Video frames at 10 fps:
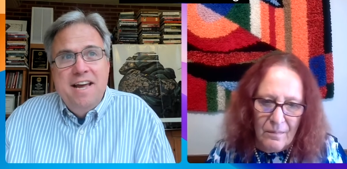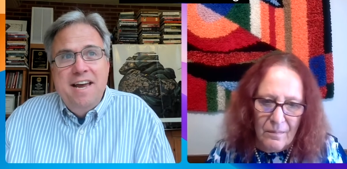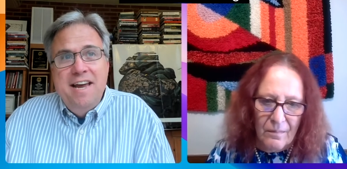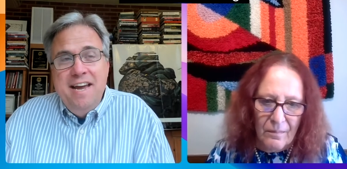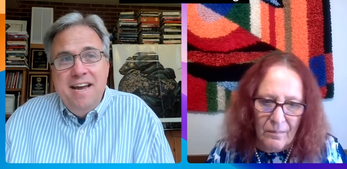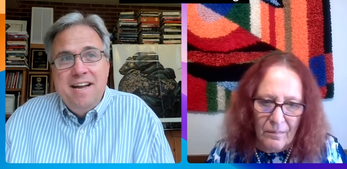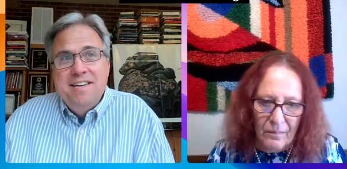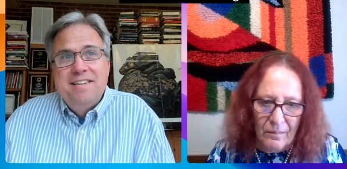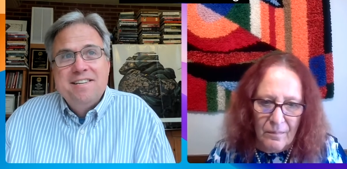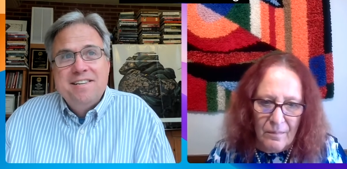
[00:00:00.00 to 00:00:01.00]

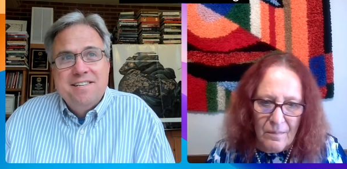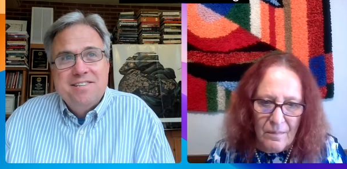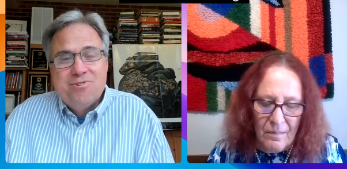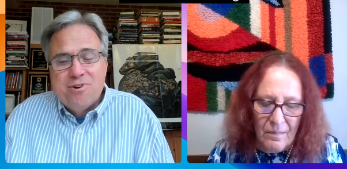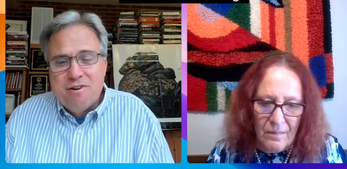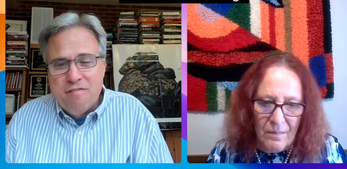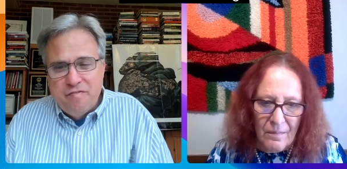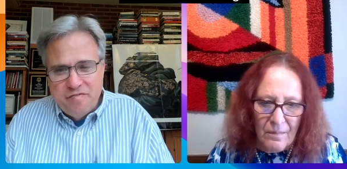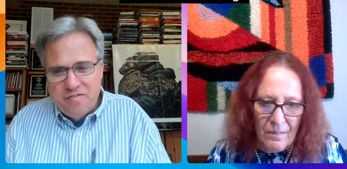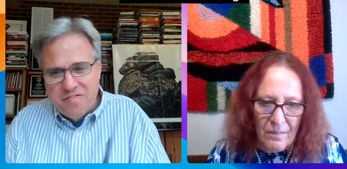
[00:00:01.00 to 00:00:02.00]
Speaker 1: and uh, sort of
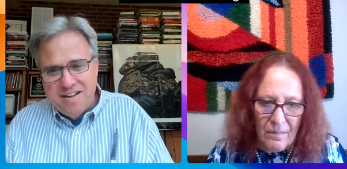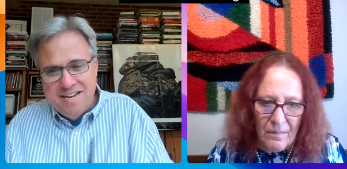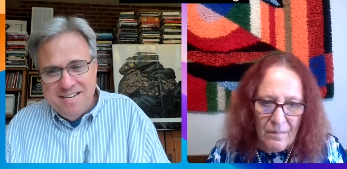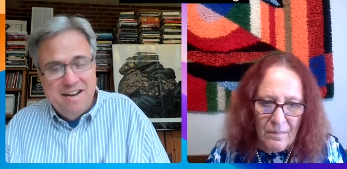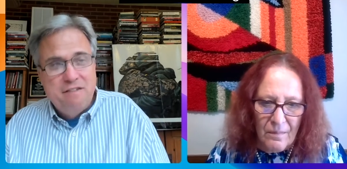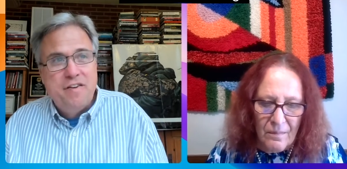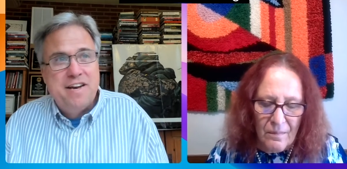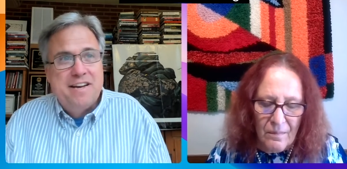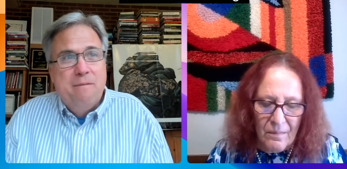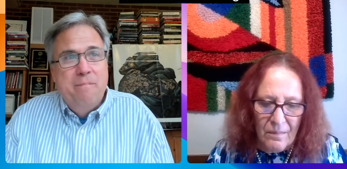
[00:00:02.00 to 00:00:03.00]

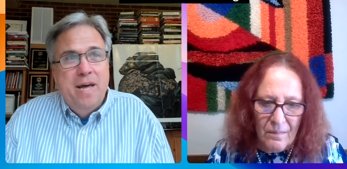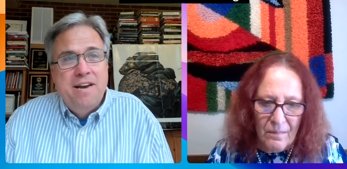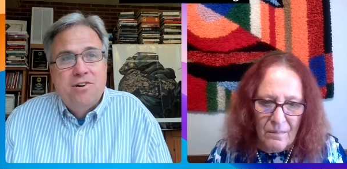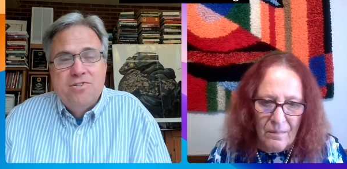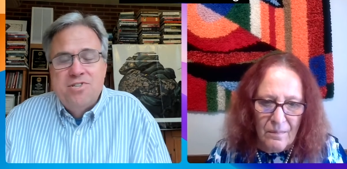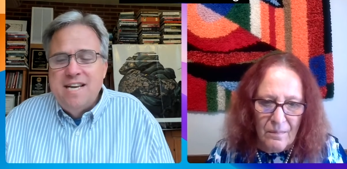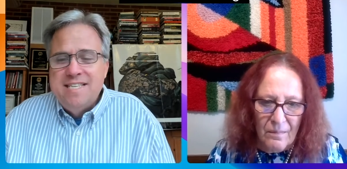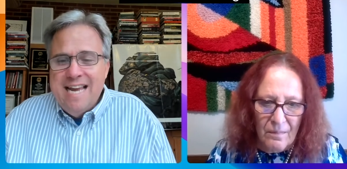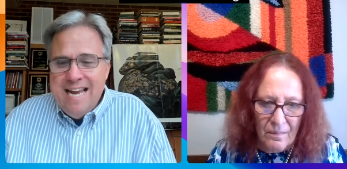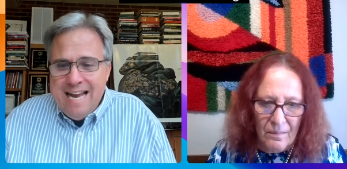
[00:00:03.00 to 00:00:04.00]
identifying competitors
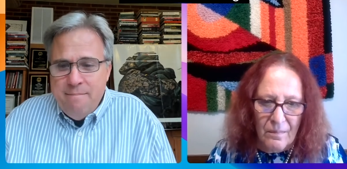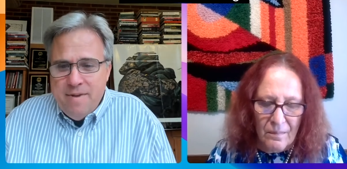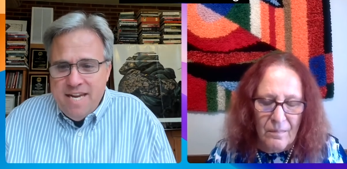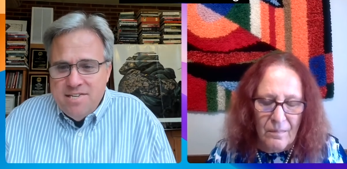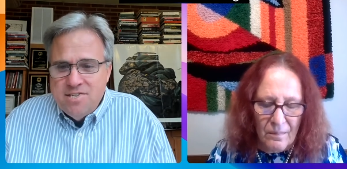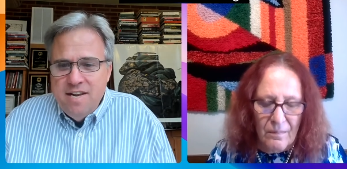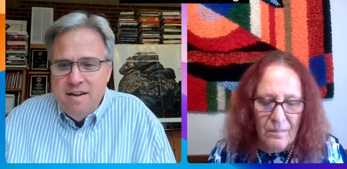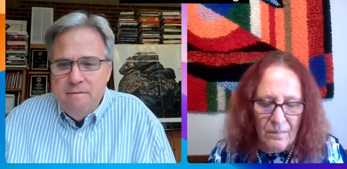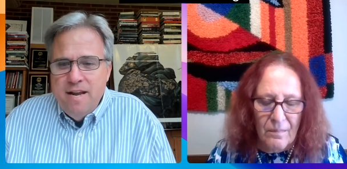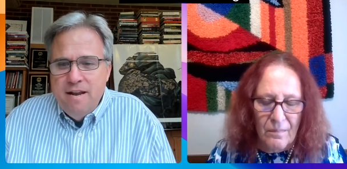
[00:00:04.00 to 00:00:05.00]
as enemies
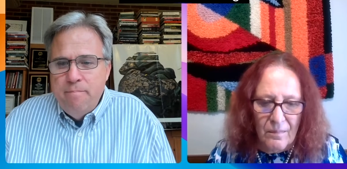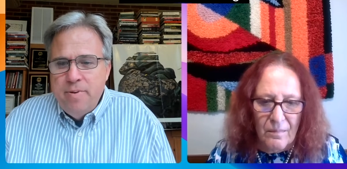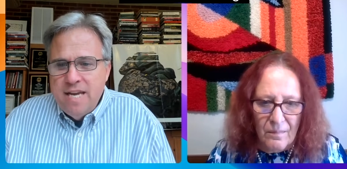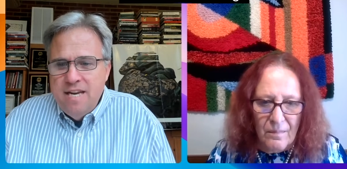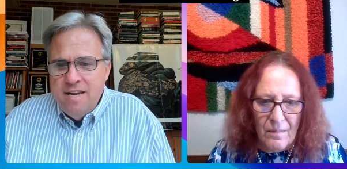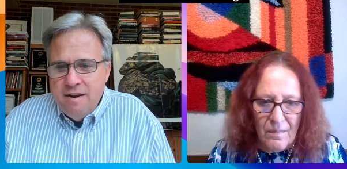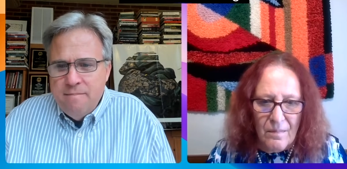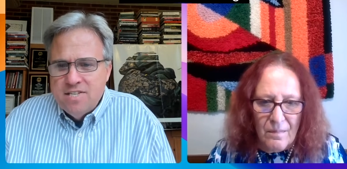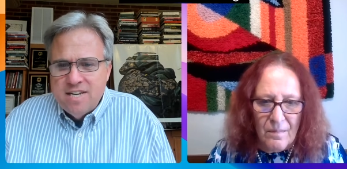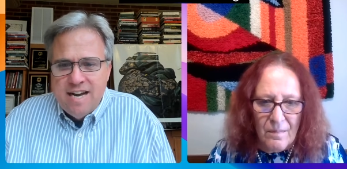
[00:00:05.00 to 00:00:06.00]
and, and picking
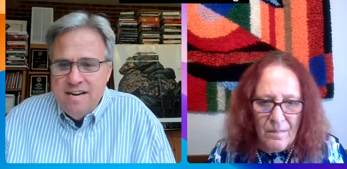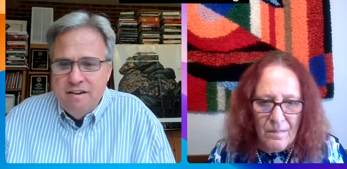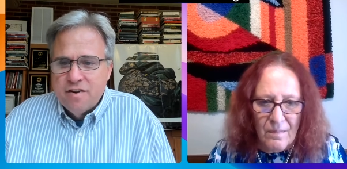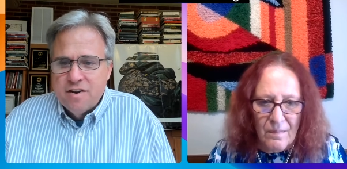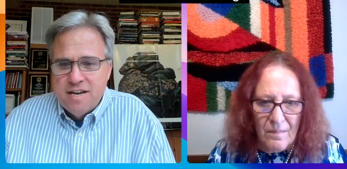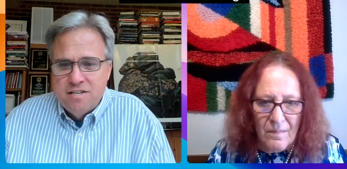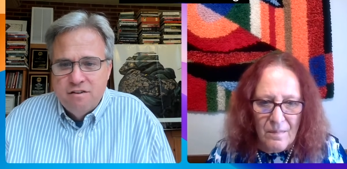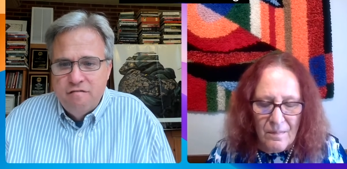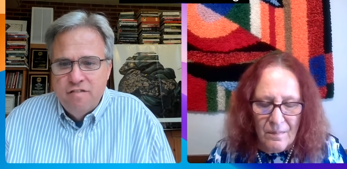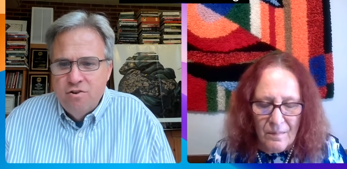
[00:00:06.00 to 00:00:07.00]
enemies. I never got
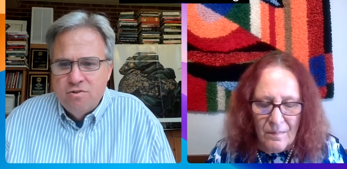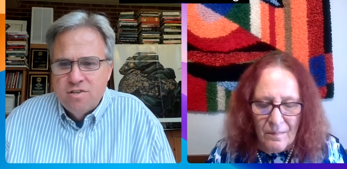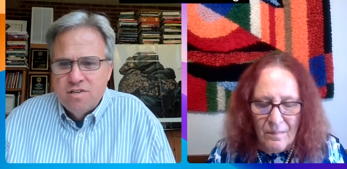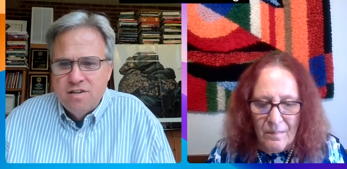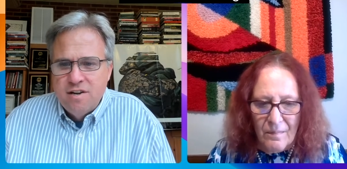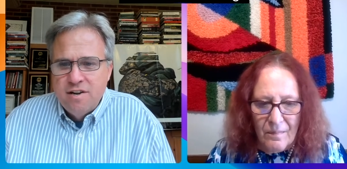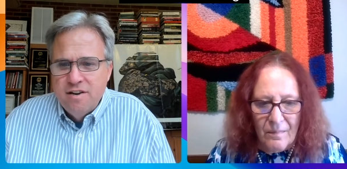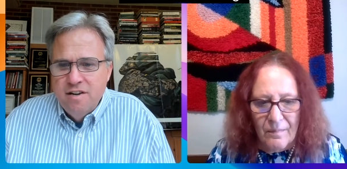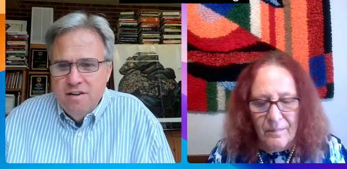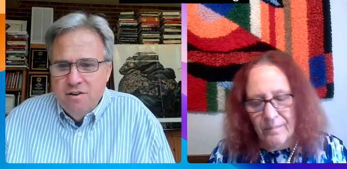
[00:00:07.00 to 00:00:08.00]
to vote
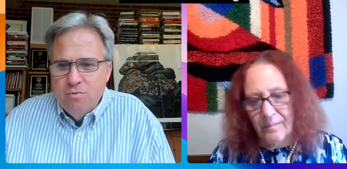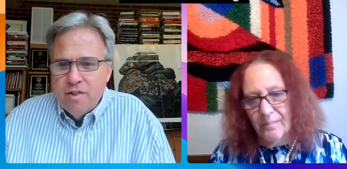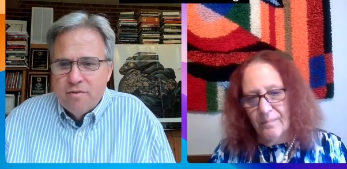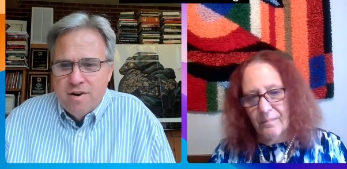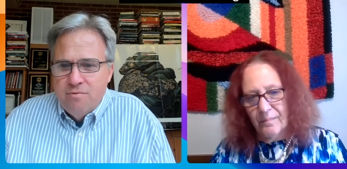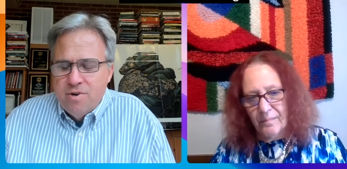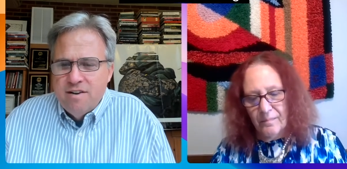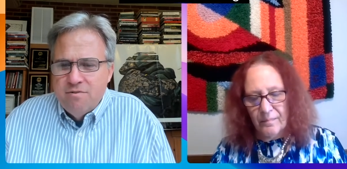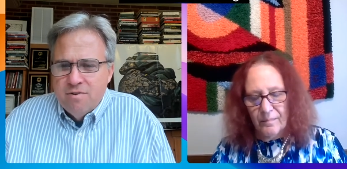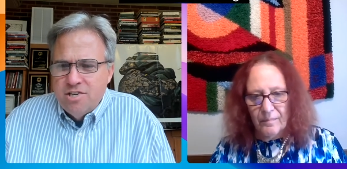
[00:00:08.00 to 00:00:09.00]
on whether I
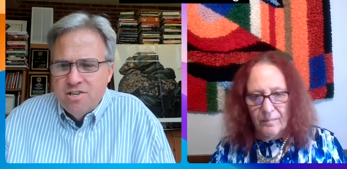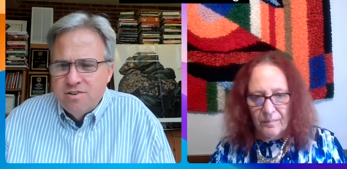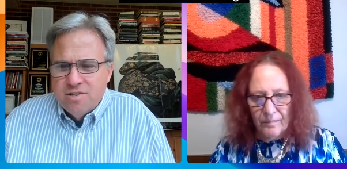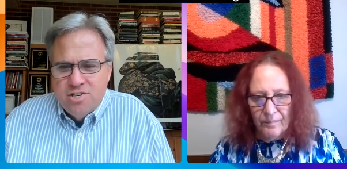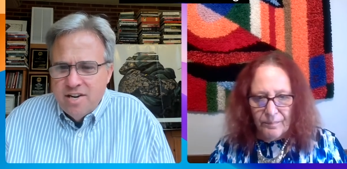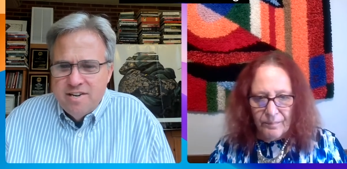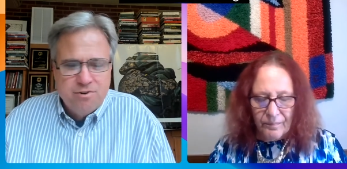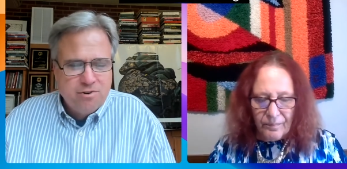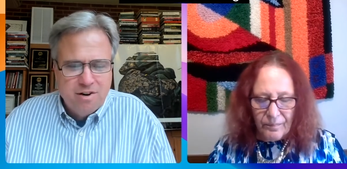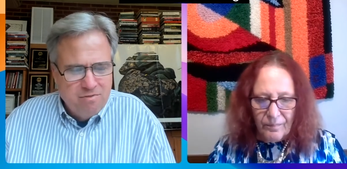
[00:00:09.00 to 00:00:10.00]
wanted Russia or China
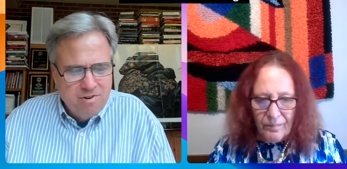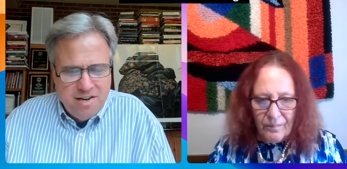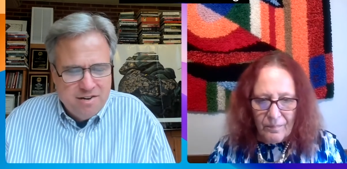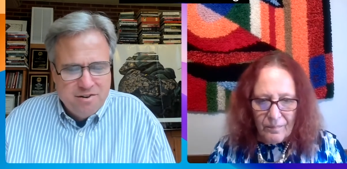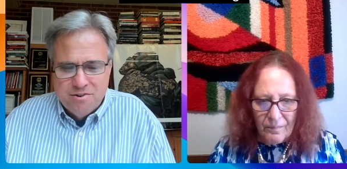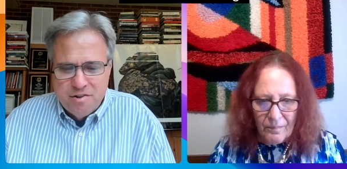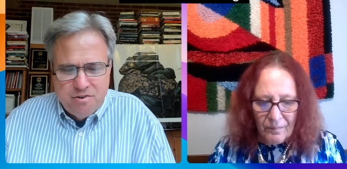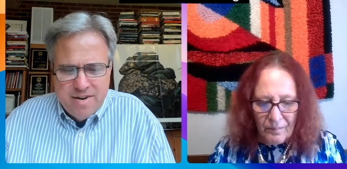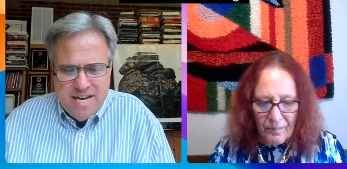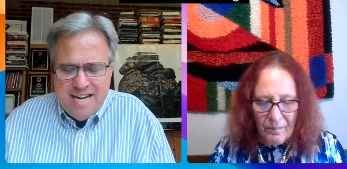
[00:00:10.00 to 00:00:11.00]
or Iran or North
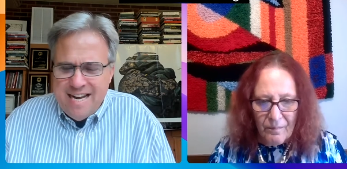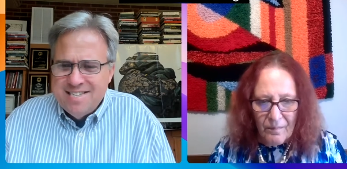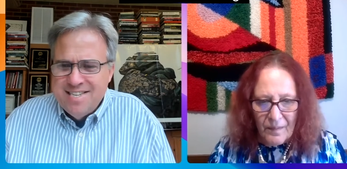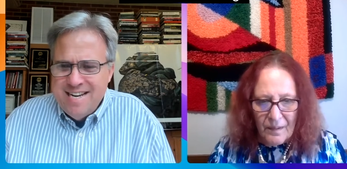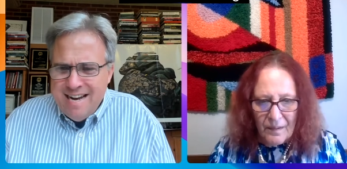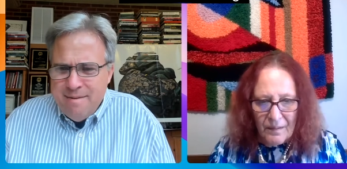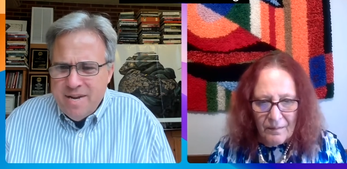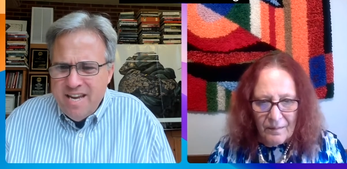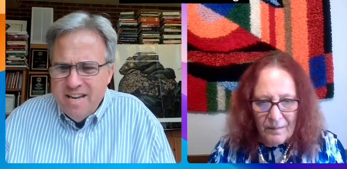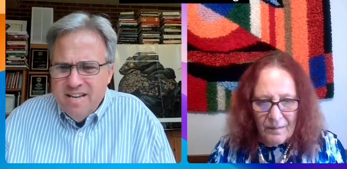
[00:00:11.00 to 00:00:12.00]
Korea as an
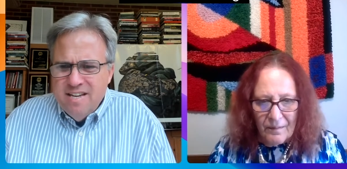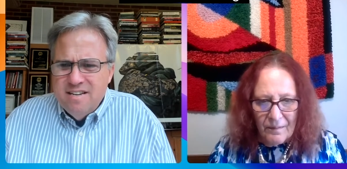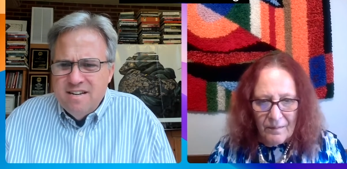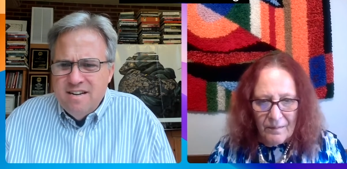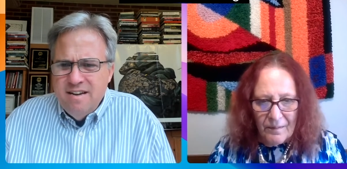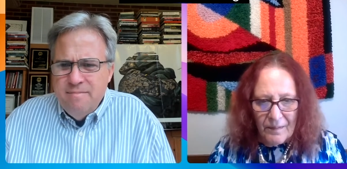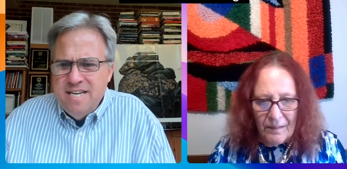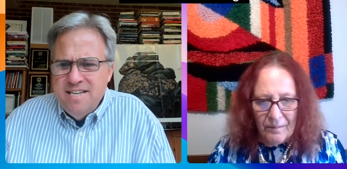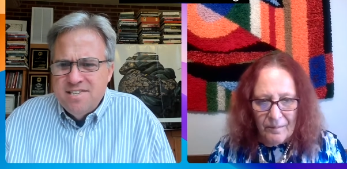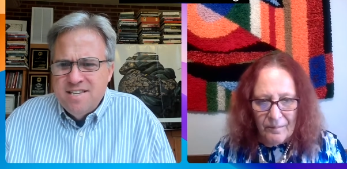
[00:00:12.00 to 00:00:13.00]
enemy. Uh, I
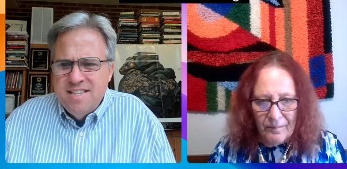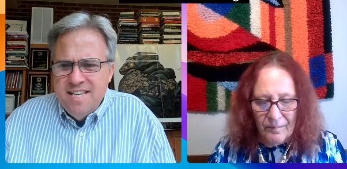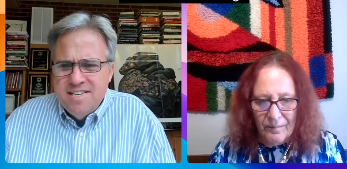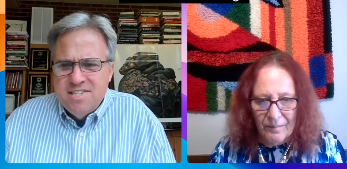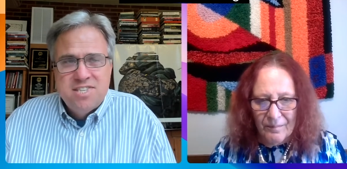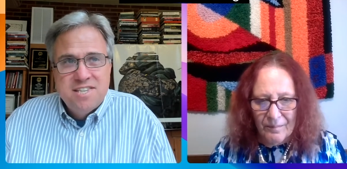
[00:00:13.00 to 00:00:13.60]
mean, isn't this